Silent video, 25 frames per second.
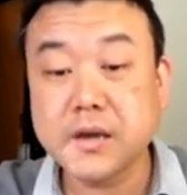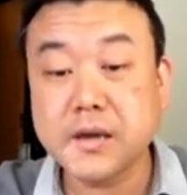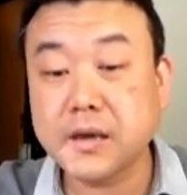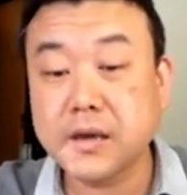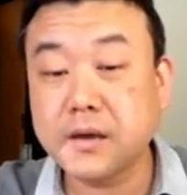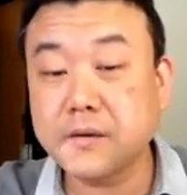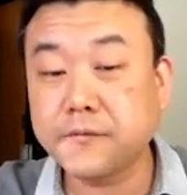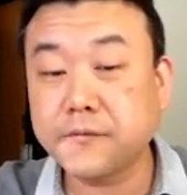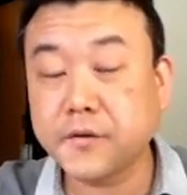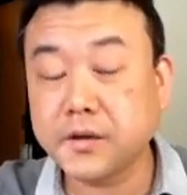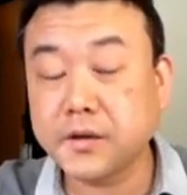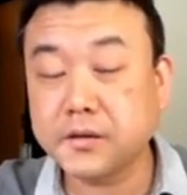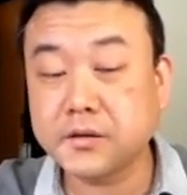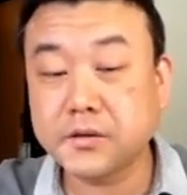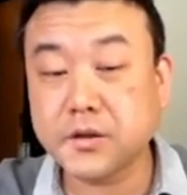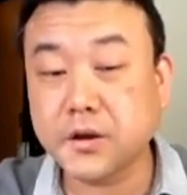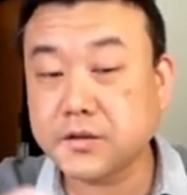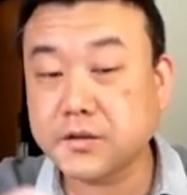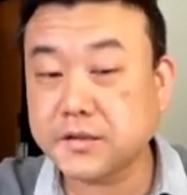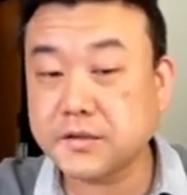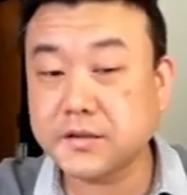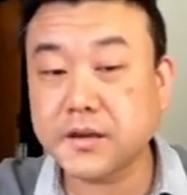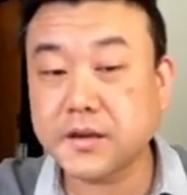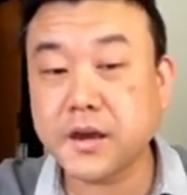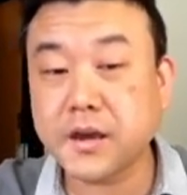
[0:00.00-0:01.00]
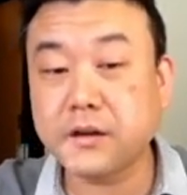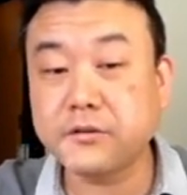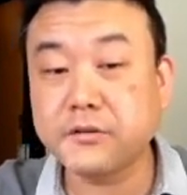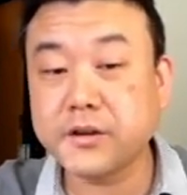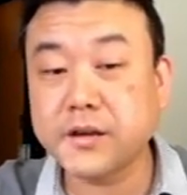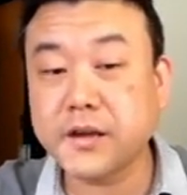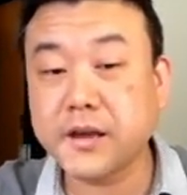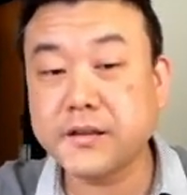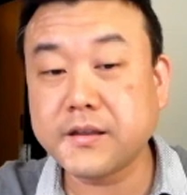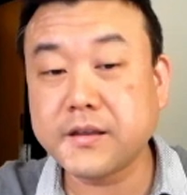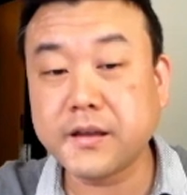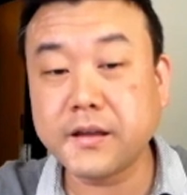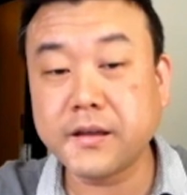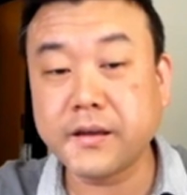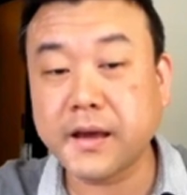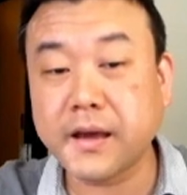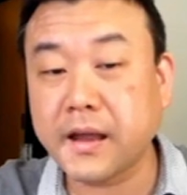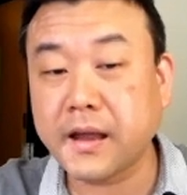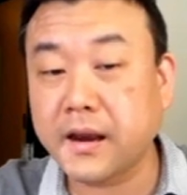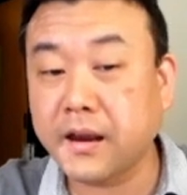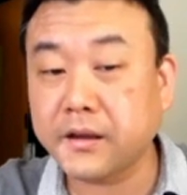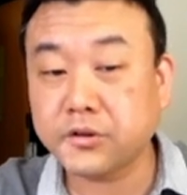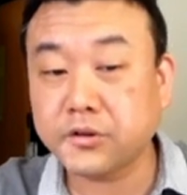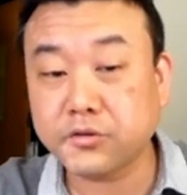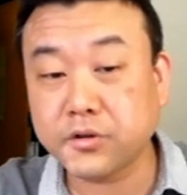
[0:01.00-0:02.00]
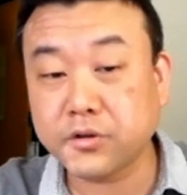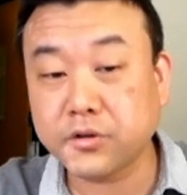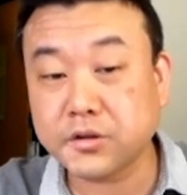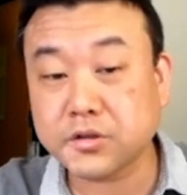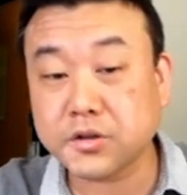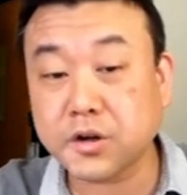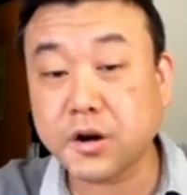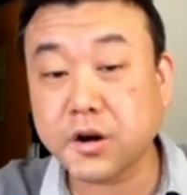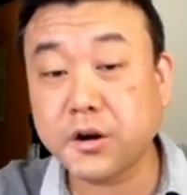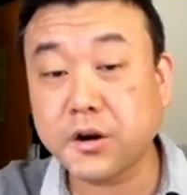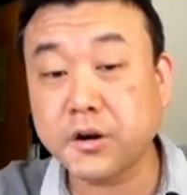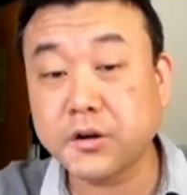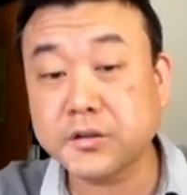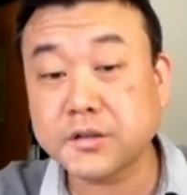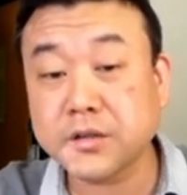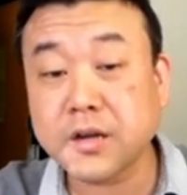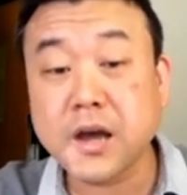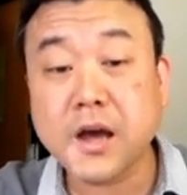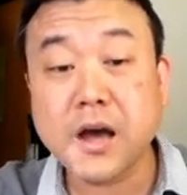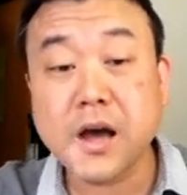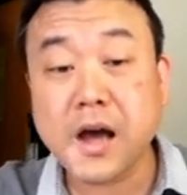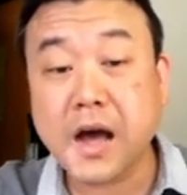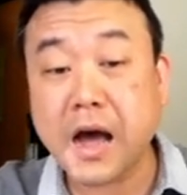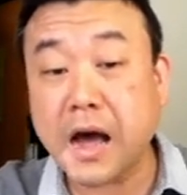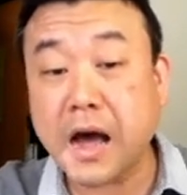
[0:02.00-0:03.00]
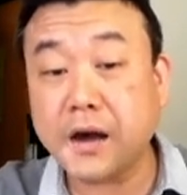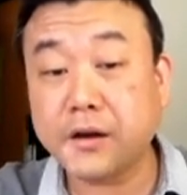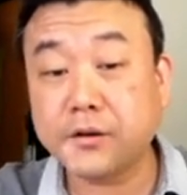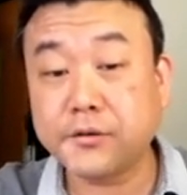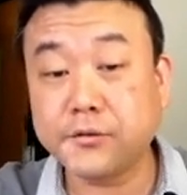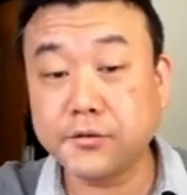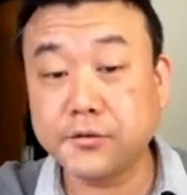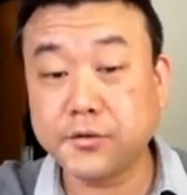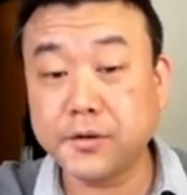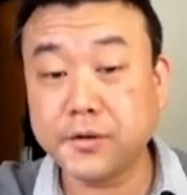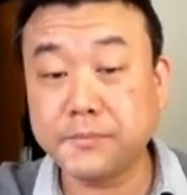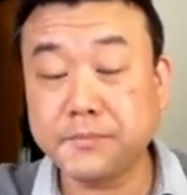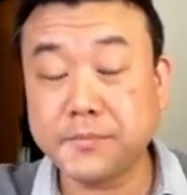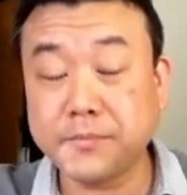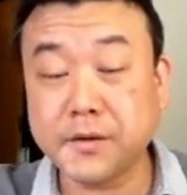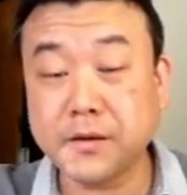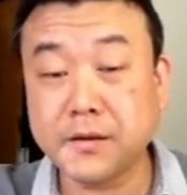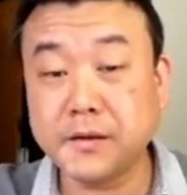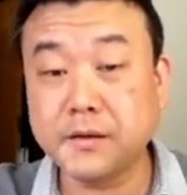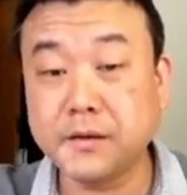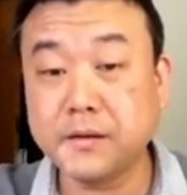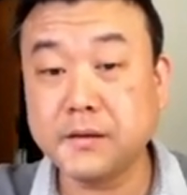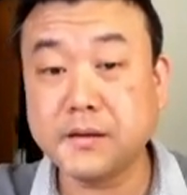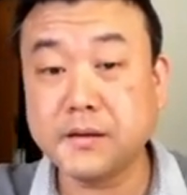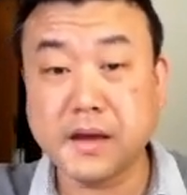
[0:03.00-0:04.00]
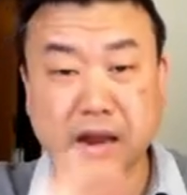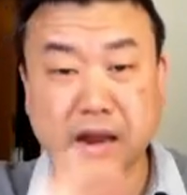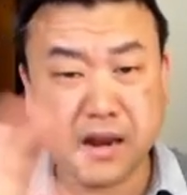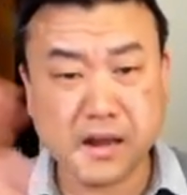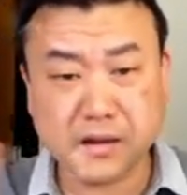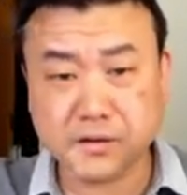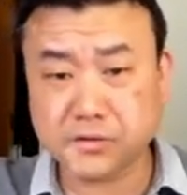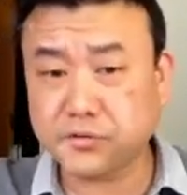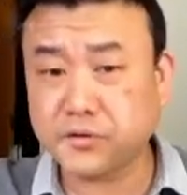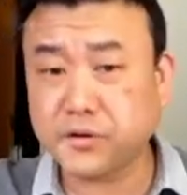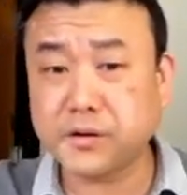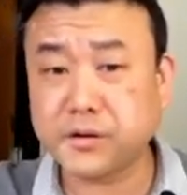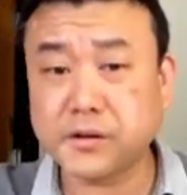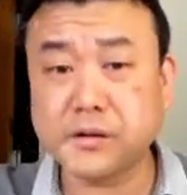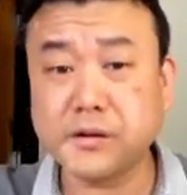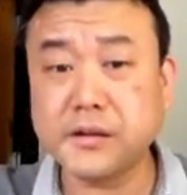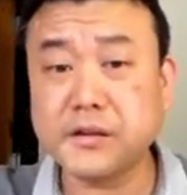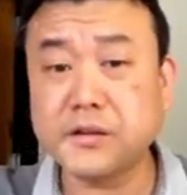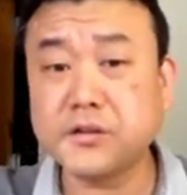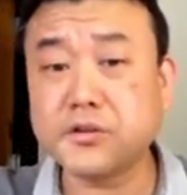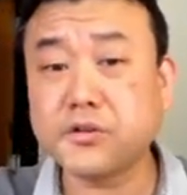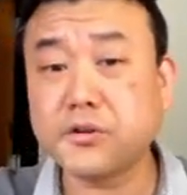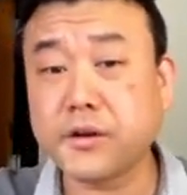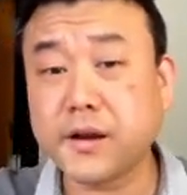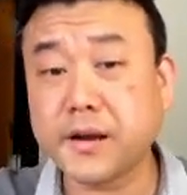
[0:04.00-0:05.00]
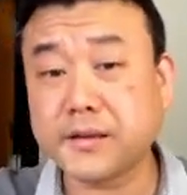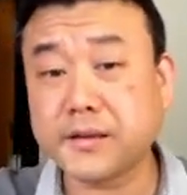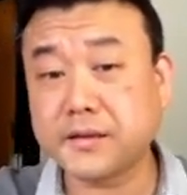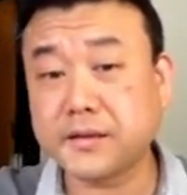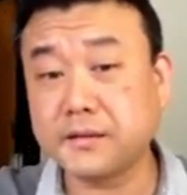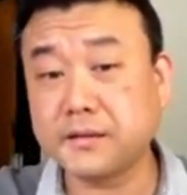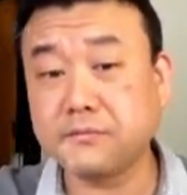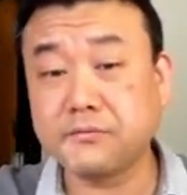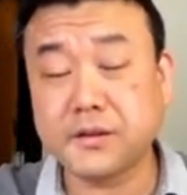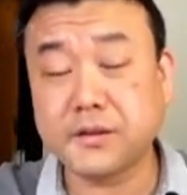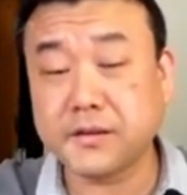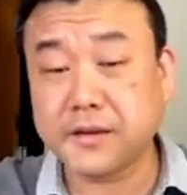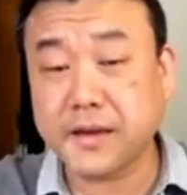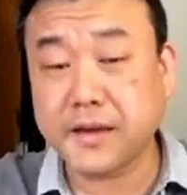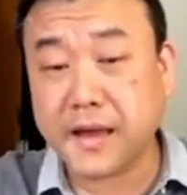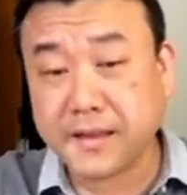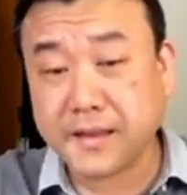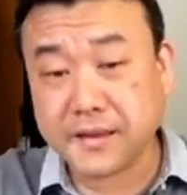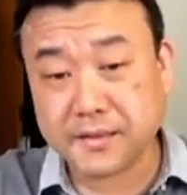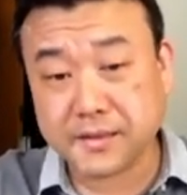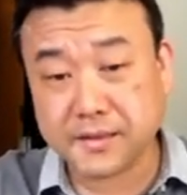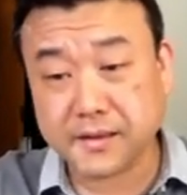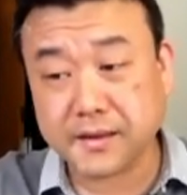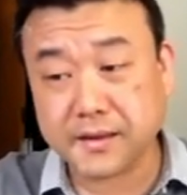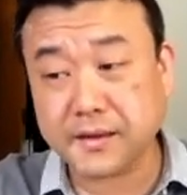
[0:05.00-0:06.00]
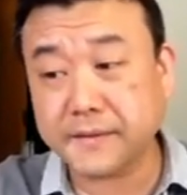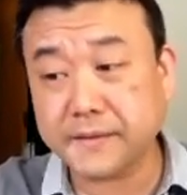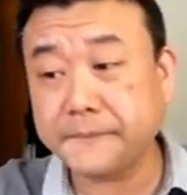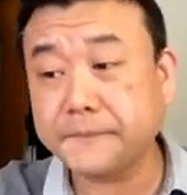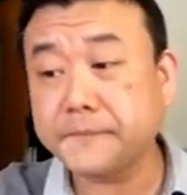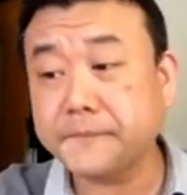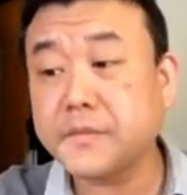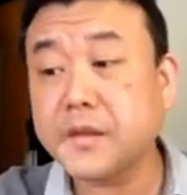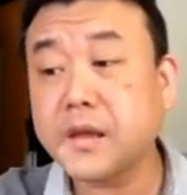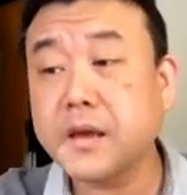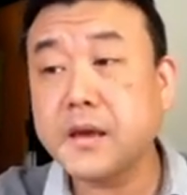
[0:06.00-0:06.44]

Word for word: If it doesn't carry any electric charge, how could it be electrically interacting with anything?